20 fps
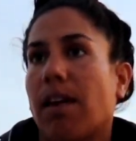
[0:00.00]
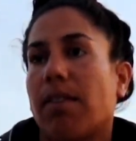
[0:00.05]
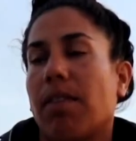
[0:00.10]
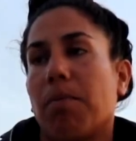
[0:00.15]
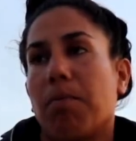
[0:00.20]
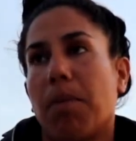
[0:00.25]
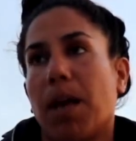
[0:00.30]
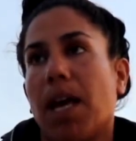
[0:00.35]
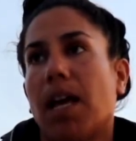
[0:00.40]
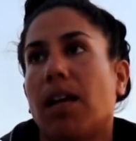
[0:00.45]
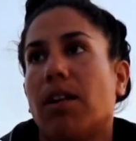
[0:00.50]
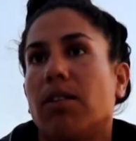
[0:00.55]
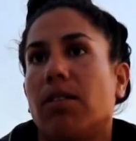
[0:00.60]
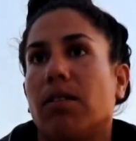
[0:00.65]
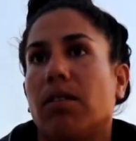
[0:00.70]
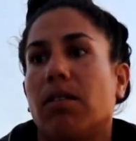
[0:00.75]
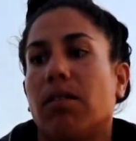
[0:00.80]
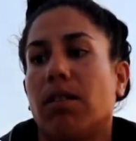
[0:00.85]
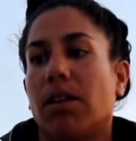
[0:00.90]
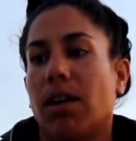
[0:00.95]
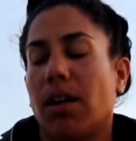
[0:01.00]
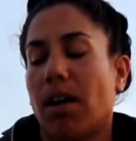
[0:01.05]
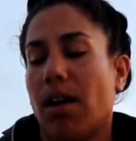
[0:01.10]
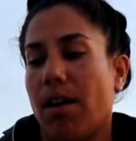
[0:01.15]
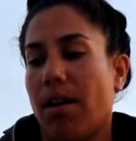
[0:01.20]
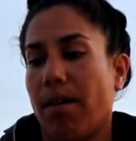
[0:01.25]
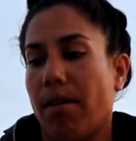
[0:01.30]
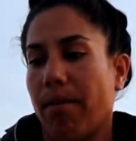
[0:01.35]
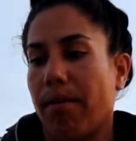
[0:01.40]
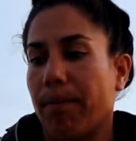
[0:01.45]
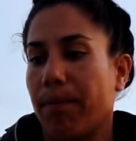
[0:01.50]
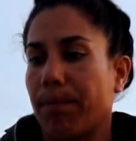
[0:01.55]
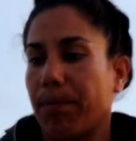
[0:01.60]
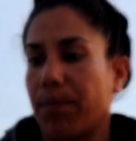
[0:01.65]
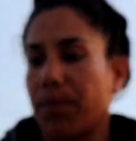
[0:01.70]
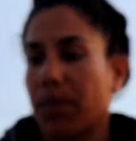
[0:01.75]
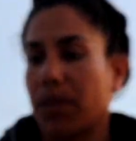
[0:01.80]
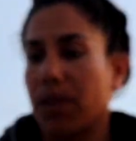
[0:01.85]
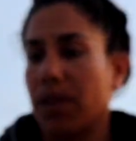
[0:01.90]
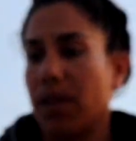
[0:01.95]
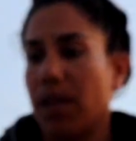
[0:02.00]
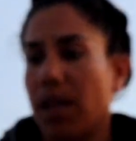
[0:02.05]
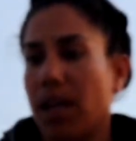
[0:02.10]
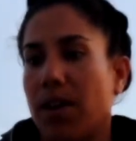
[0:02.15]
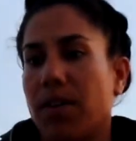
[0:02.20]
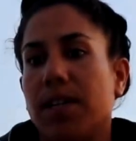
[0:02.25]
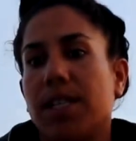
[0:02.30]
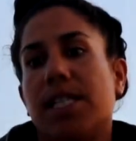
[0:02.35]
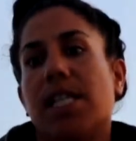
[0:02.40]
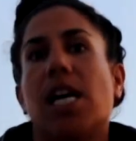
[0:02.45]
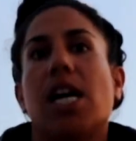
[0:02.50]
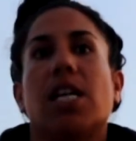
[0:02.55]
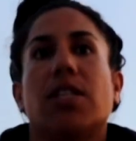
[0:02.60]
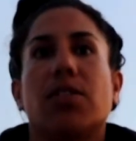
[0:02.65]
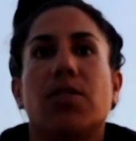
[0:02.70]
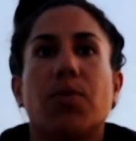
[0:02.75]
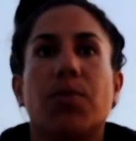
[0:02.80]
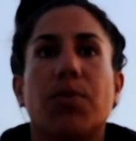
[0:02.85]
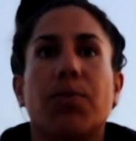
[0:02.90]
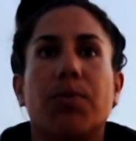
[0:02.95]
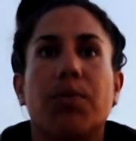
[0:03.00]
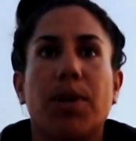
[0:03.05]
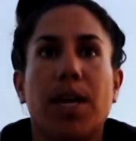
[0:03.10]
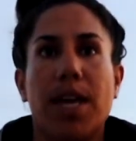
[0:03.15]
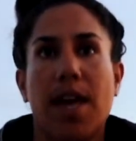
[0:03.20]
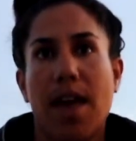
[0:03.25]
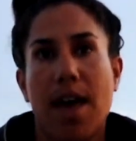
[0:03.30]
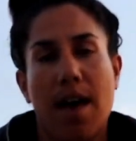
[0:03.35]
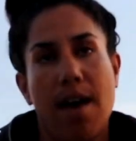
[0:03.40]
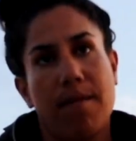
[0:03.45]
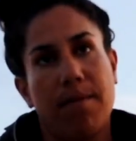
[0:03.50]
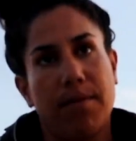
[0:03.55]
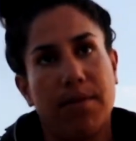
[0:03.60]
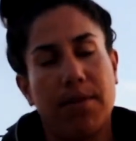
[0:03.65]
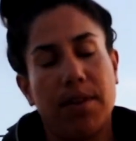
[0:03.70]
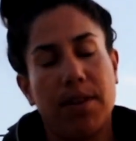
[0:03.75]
the main heritage we have.